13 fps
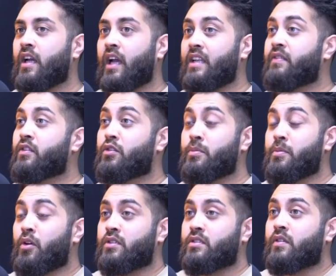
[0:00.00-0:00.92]
And even, to
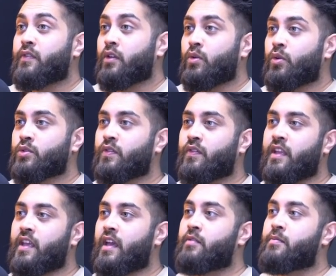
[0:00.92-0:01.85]
be honest, over the course of the
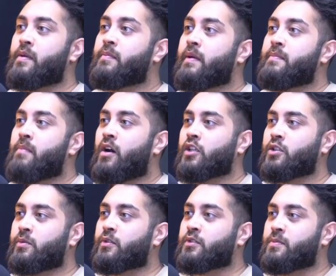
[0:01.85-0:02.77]
year, remember in March
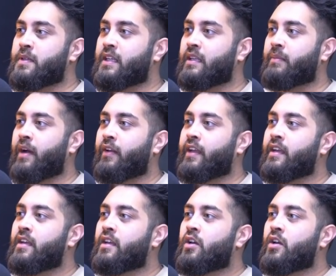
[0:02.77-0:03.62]
when we were speaking about it,